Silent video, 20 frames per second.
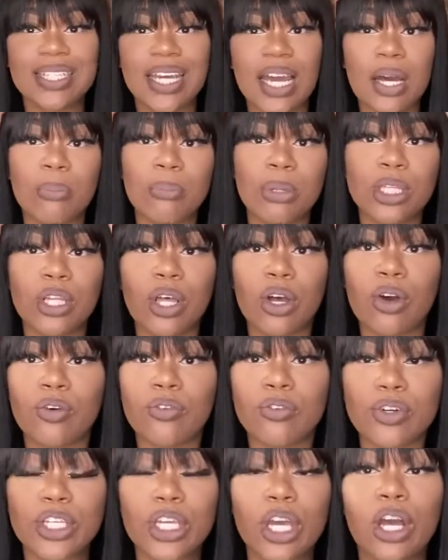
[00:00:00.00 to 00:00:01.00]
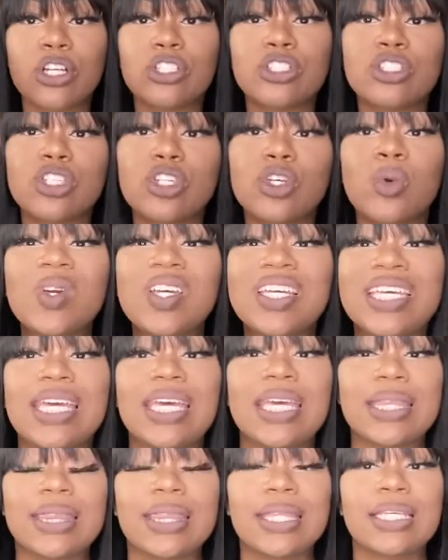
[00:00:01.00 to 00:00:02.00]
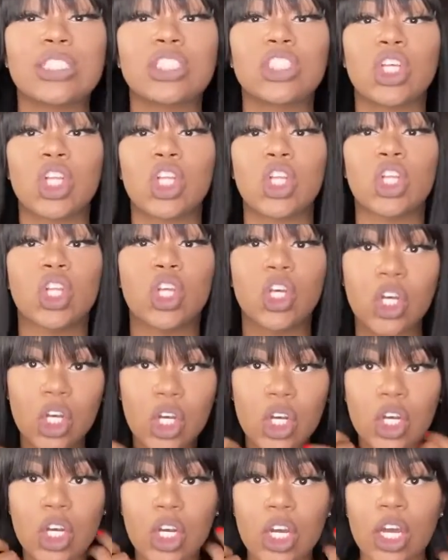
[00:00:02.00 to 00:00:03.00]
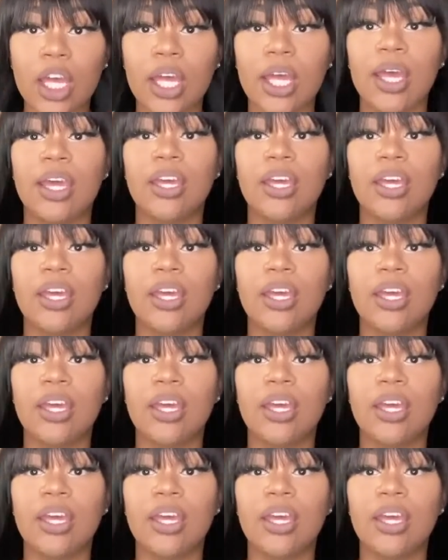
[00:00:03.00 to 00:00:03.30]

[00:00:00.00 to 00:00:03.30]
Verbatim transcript: down below for y'all to get this look.